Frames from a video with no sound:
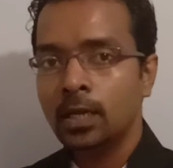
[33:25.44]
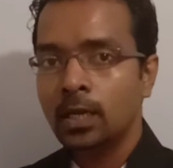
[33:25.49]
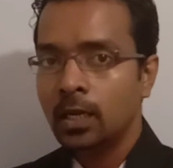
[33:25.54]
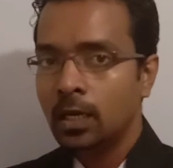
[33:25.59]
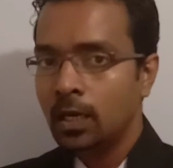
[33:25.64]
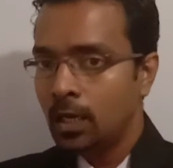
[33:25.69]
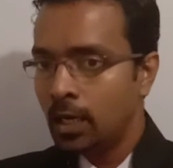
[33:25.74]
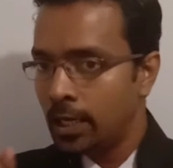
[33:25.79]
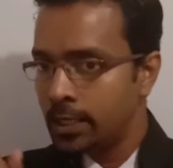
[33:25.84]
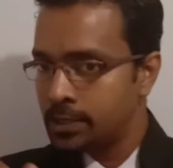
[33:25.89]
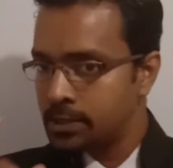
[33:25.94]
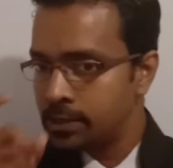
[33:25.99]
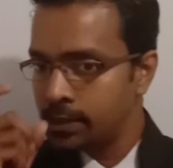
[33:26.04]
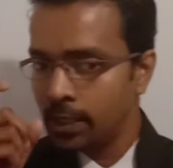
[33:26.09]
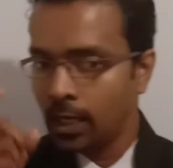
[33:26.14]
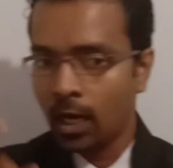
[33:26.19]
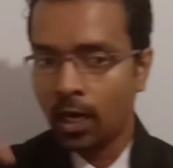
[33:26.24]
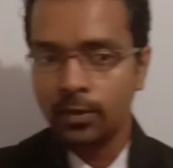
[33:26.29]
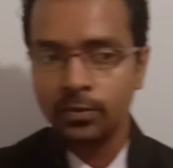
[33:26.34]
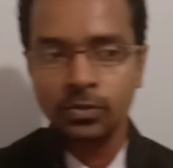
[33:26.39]
Let's see
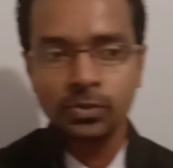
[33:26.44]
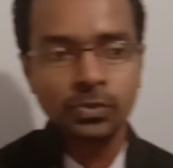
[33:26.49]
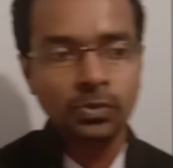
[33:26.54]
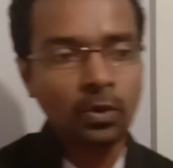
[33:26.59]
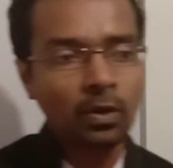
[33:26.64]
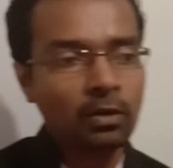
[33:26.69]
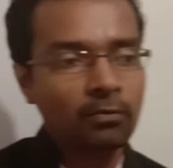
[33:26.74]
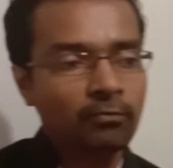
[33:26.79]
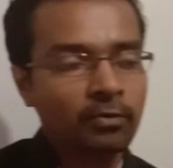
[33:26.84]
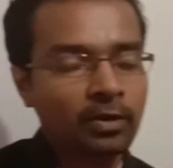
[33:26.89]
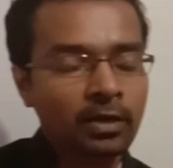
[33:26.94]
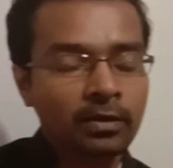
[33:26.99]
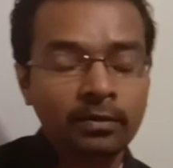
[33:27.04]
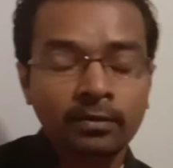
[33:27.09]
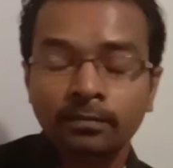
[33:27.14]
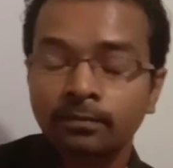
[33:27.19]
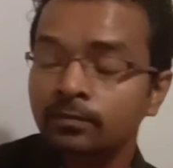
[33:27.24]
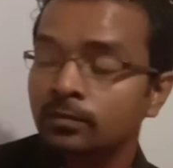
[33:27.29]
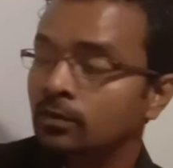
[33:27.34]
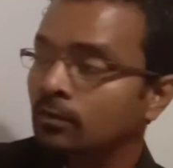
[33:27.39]
how to solve a
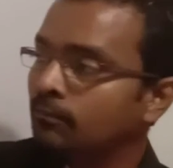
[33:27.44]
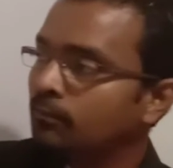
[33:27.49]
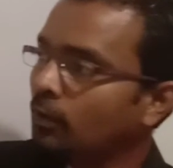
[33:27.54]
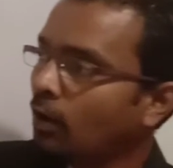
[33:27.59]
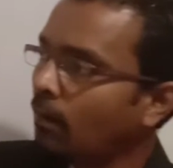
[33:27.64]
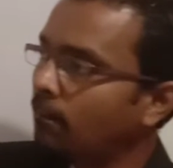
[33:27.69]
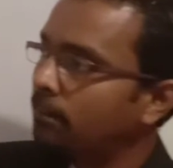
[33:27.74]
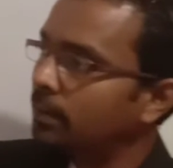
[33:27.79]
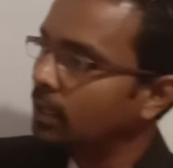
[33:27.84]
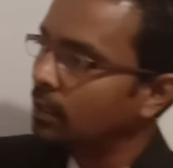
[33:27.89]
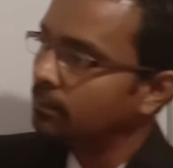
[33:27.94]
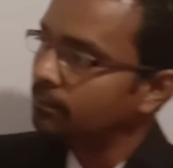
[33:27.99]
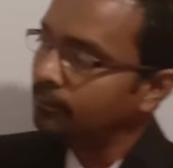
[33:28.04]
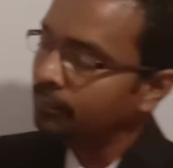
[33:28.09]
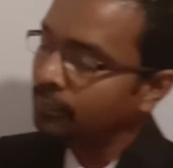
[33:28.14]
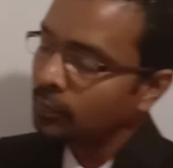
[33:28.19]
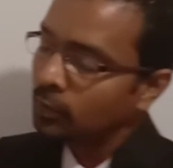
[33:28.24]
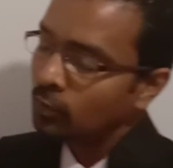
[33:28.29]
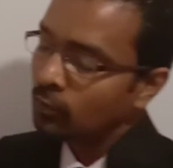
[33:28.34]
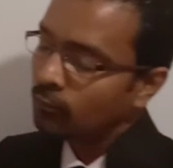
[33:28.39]

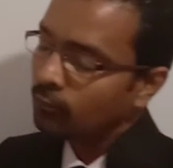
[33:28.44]
problem.